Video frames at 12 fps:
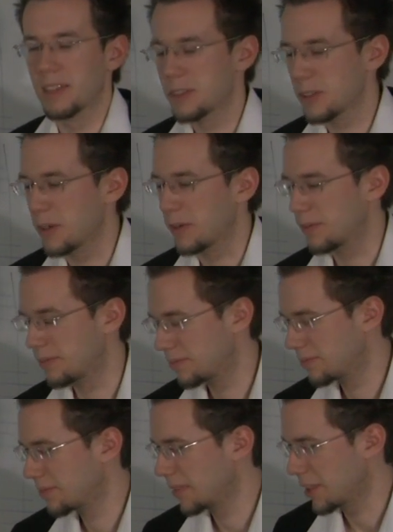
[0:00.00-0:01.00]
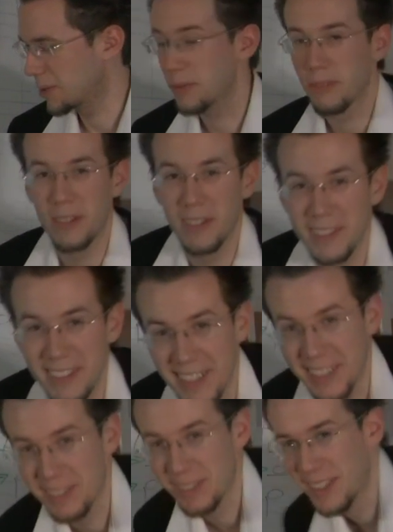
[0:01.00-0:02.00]
so let's move along to the
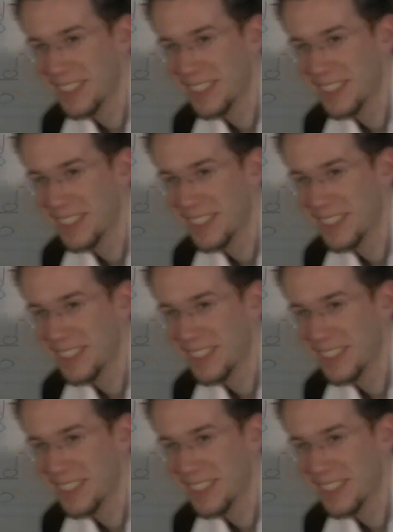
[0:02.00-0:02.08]
next